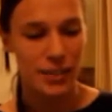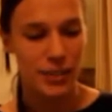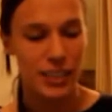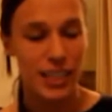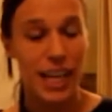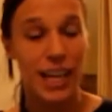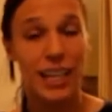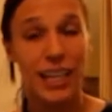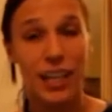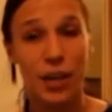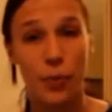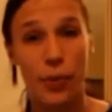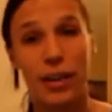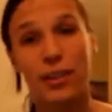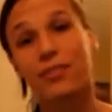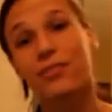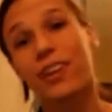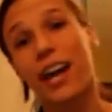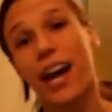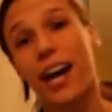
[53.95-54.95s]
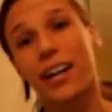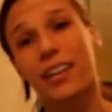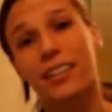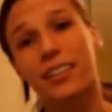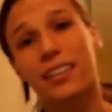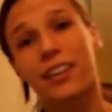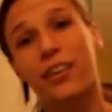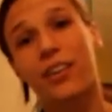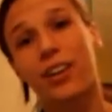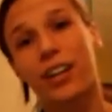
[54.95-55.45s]
taking away fat,
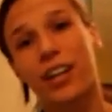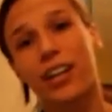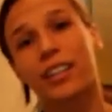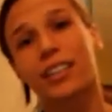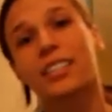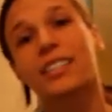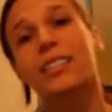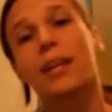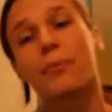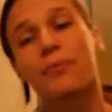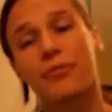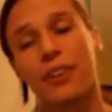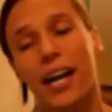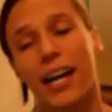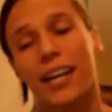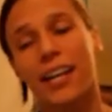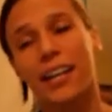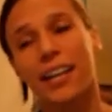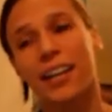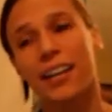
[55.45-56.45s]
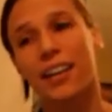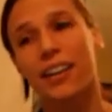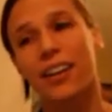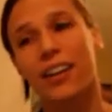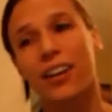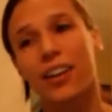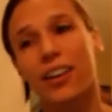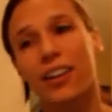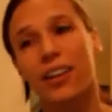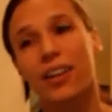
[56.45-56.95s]
or some fat,
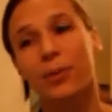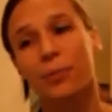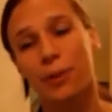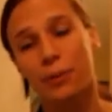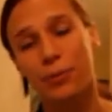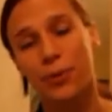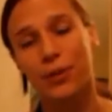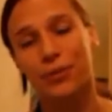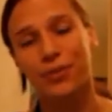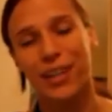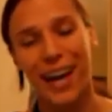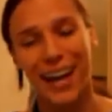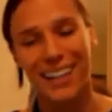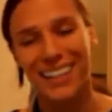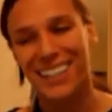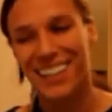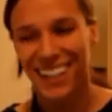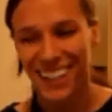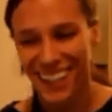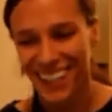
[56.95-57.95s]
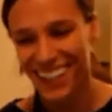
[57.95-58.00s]
a little bit more fat